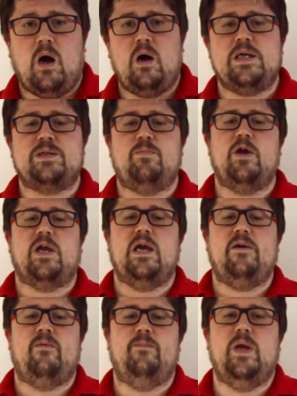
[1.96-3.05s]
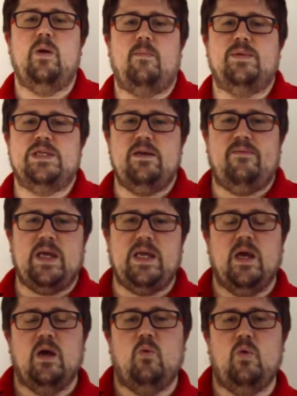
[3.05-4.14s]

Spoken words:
Hi, it's Mike here from PewHub TV.